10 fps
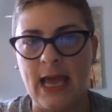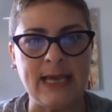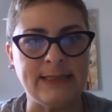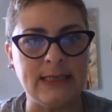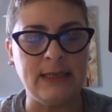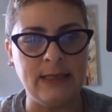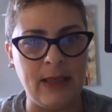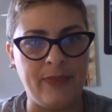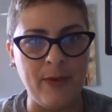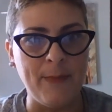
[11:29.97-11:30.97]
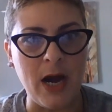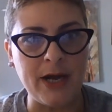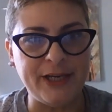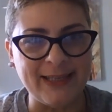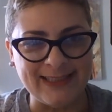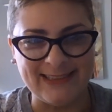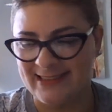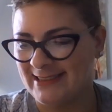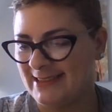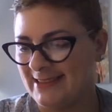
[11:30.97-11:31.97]
as in the mud,
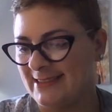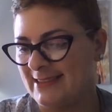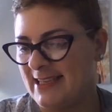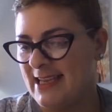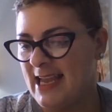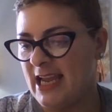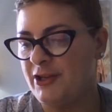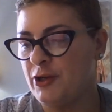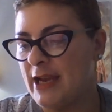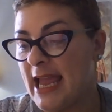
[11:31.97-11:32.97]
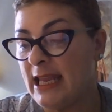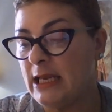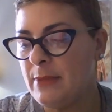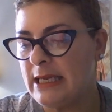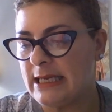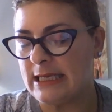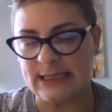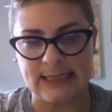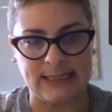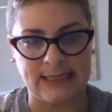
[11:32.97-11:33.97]
and your
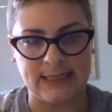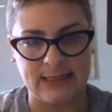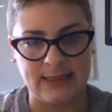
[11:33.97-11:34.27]
enemies,